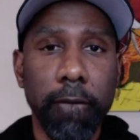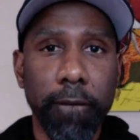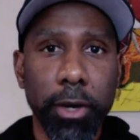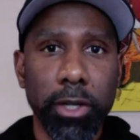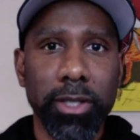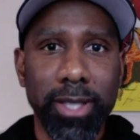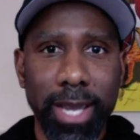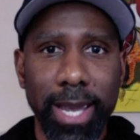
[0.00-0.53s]

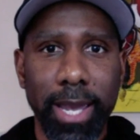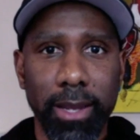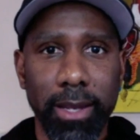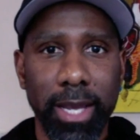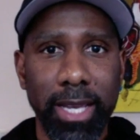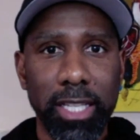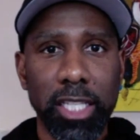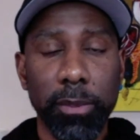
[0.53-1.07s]

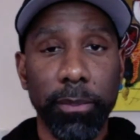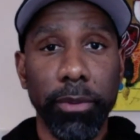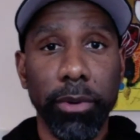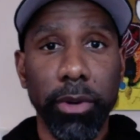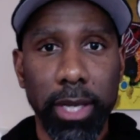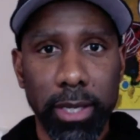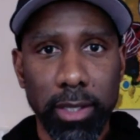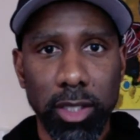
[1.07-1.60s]
firsthand
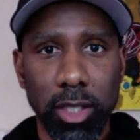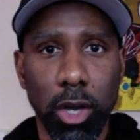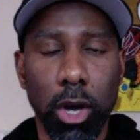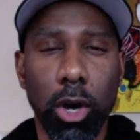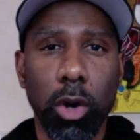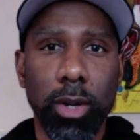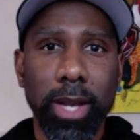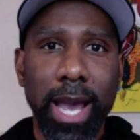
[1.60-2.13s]
experience
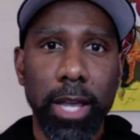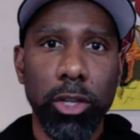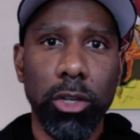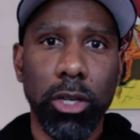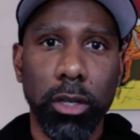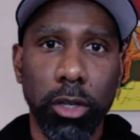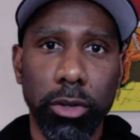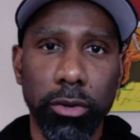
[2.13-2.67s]
on how you
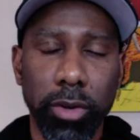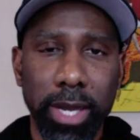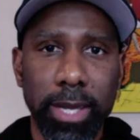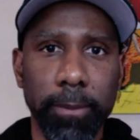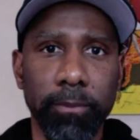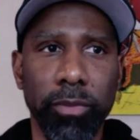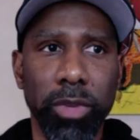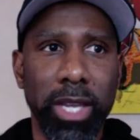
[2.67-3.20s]
can
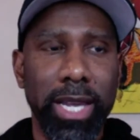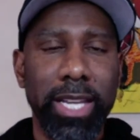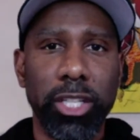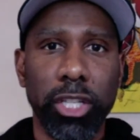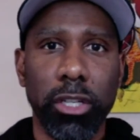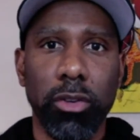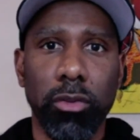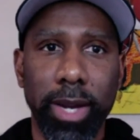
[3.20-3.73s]
create and
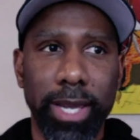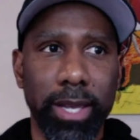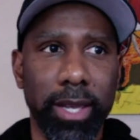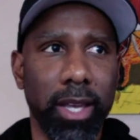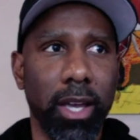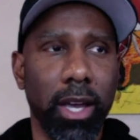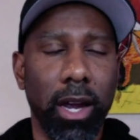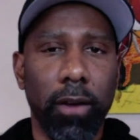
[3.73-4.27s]
generate
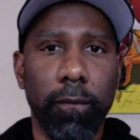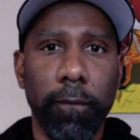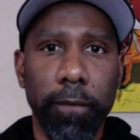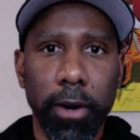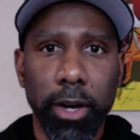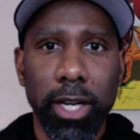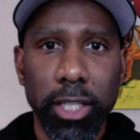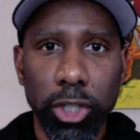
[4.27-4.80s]
a
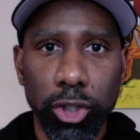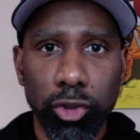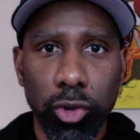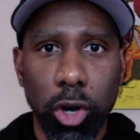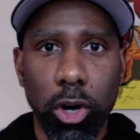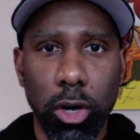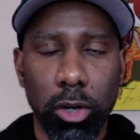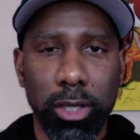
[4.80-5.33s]
very
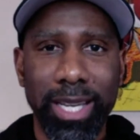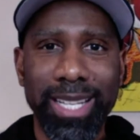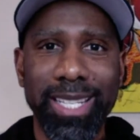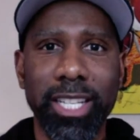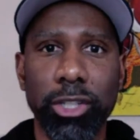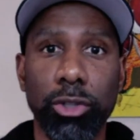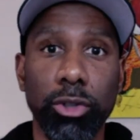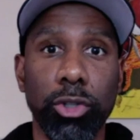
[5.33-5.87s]
strong
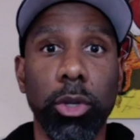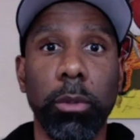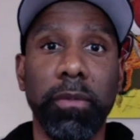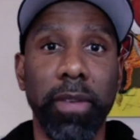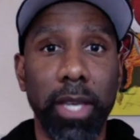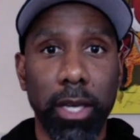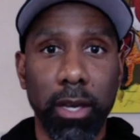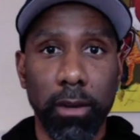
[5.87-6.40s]
additional stream
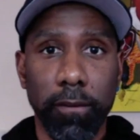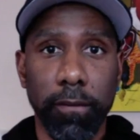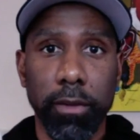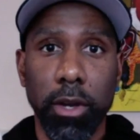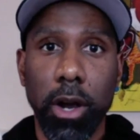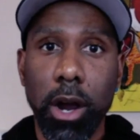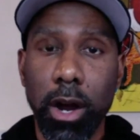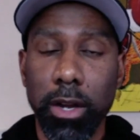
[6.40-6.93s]
of income for
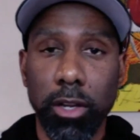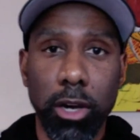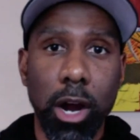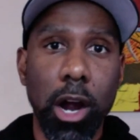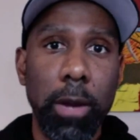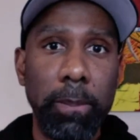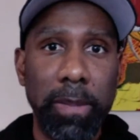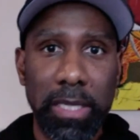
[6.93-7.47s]
your art and your
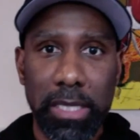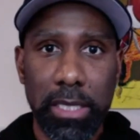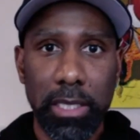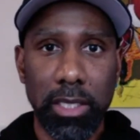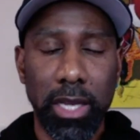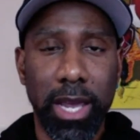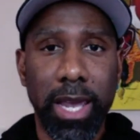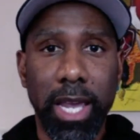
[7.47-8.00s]
art
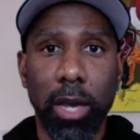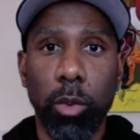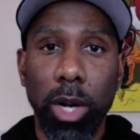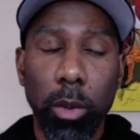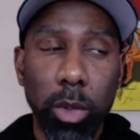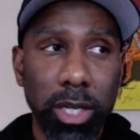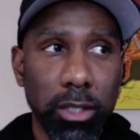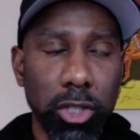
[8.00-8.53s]
business. And what
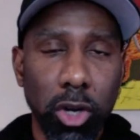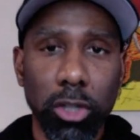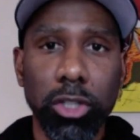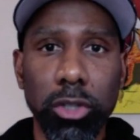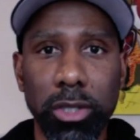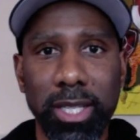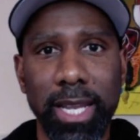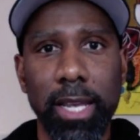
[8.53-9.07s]
I want to talk
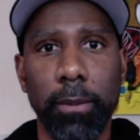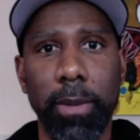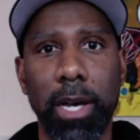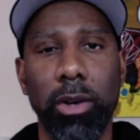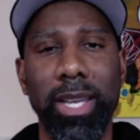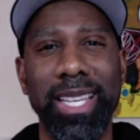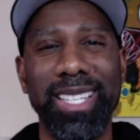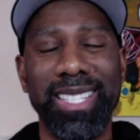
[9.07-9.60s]
to you today
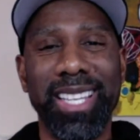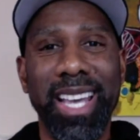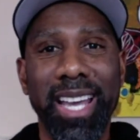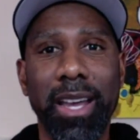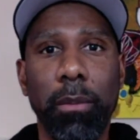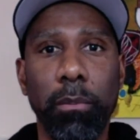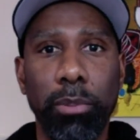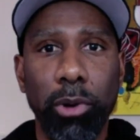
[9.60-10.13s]
about is
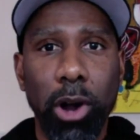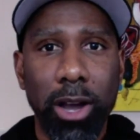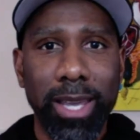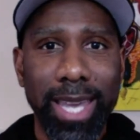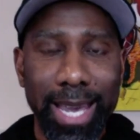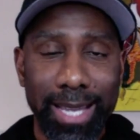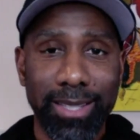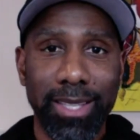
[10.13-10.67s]

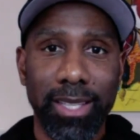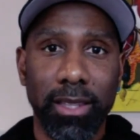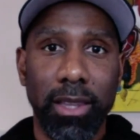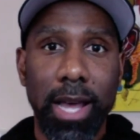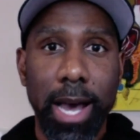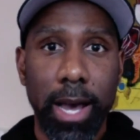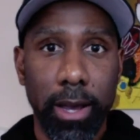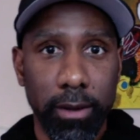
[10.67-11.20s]
broadcasting
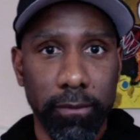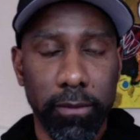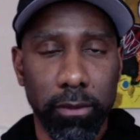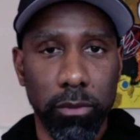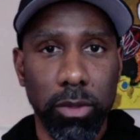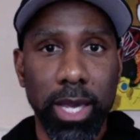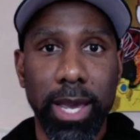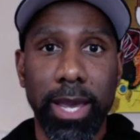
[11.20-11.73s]
live,
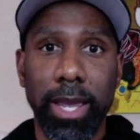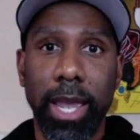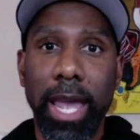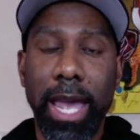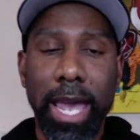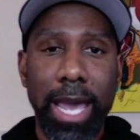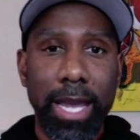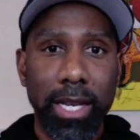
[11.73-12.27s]
okay?
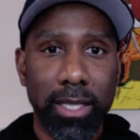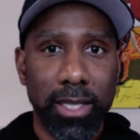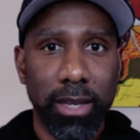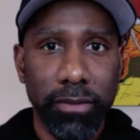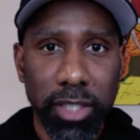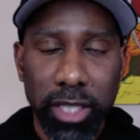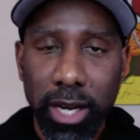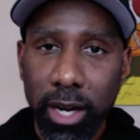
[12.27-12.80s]
And as
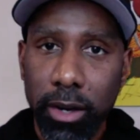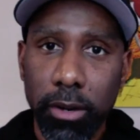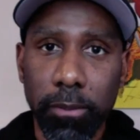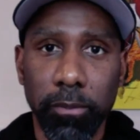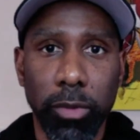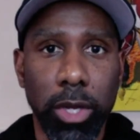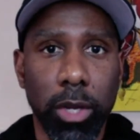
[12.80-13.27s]
I've shared